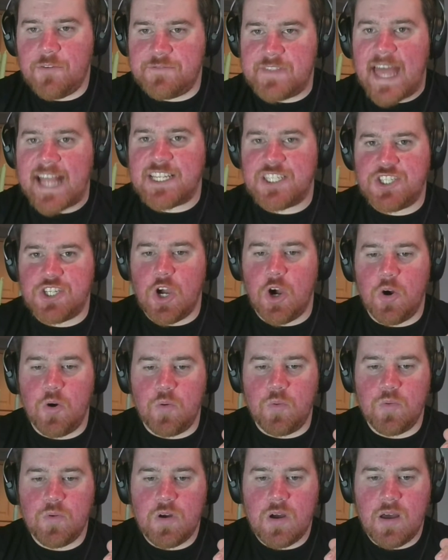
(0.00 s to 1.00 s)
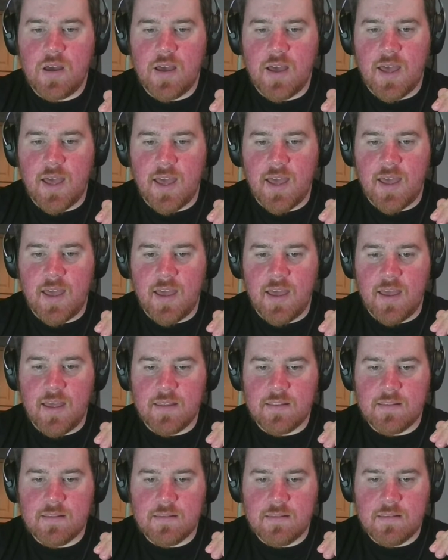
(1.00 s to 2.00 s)
show.
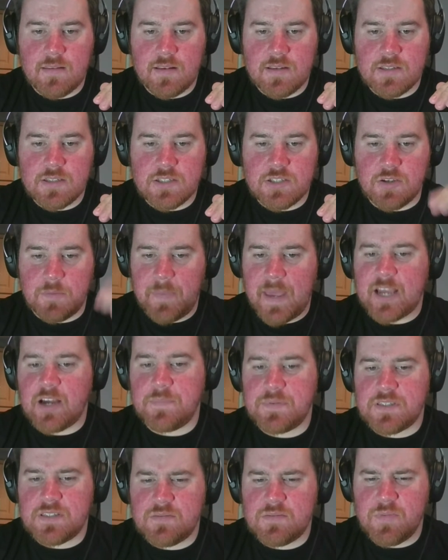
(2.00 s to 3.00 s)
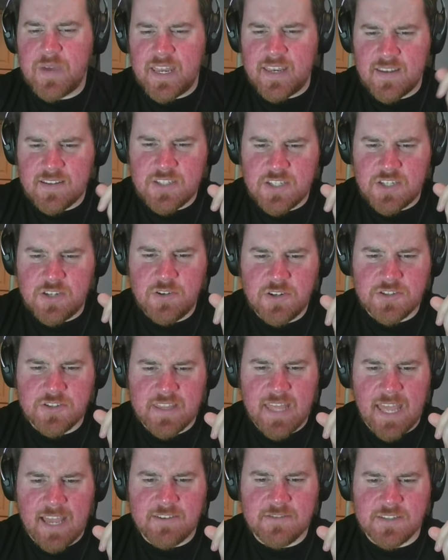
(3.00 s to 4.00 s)
So back up. Wait,
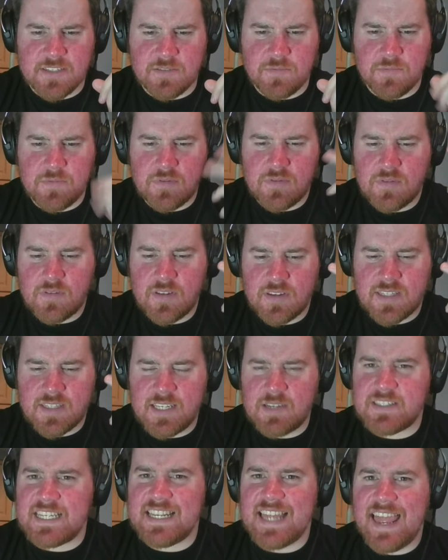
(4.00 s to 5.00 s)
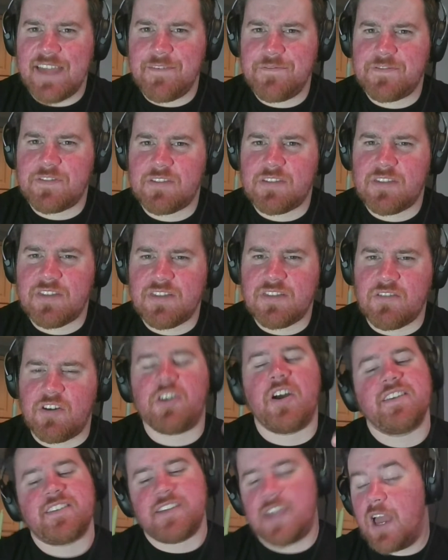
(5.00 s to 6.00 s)
200,000. Did I have? Oh
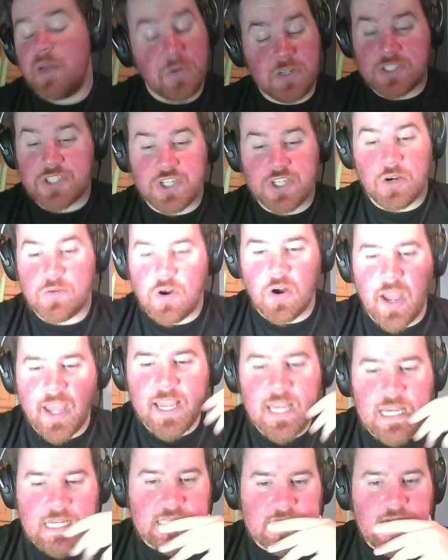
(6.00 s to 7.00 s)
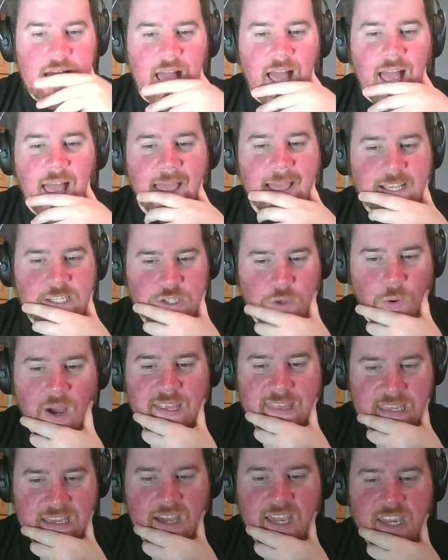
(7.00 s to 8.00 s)
no, sorry. I booked a show. Okay. So I
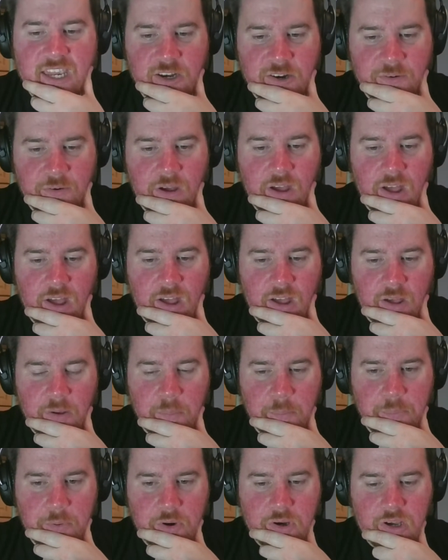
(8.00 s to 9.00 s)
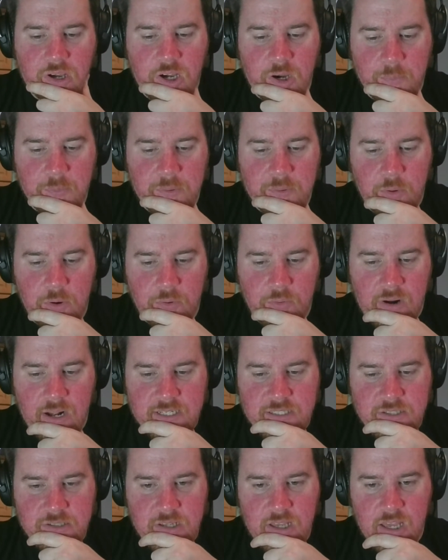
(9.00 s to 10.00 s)
think I could book a couple more
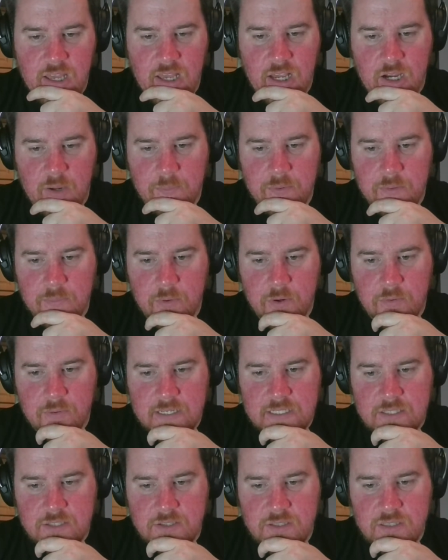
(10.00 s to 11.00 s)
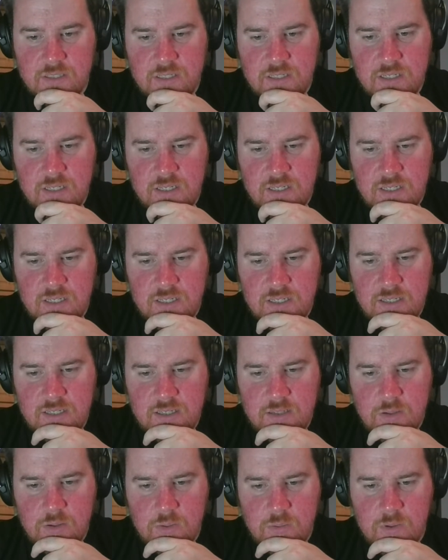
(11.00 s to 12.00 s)
wrestlers.
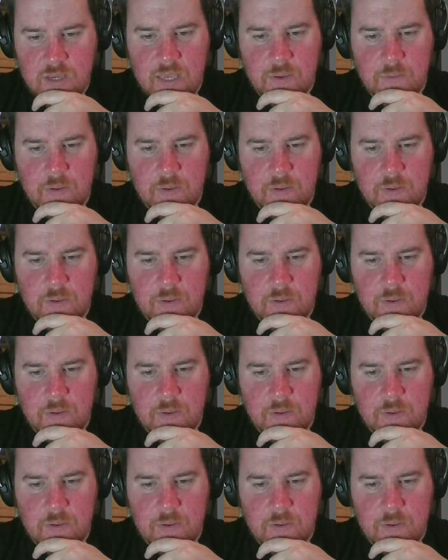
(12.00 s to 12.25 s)
Wait.